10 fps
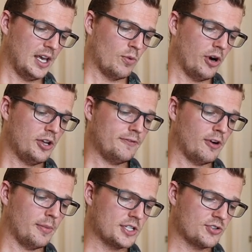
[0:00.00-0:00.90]
where are you
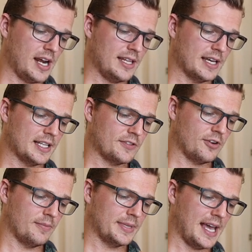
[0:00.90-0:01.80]
from in Australia? That's
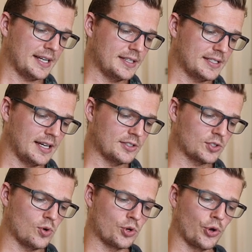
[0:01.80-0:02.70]
from
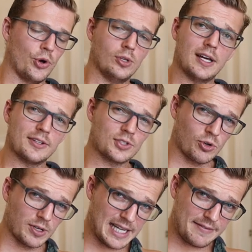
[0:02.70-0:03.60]

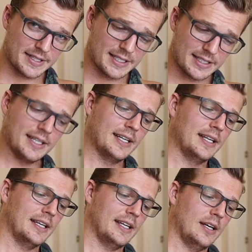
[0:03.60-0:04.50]
cactus_girl_11.
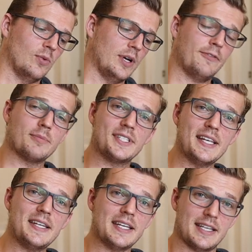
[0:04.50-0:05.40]
We are from
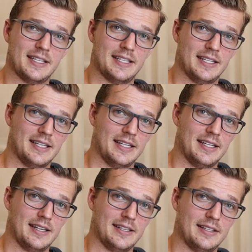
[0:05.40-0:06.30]
Sydney.
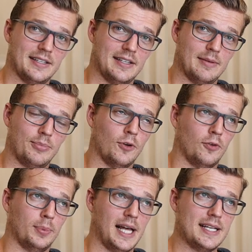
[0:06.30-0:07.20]

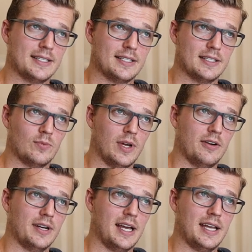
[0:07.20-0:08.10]
Beautiful place.
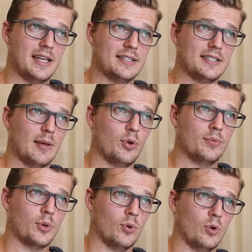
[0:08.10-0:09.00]
We're in a
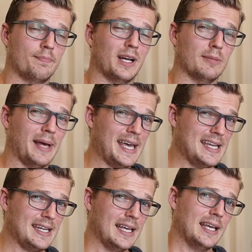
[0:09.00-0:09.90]
suburb called
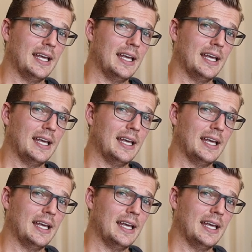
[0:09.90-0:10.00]
Balmain.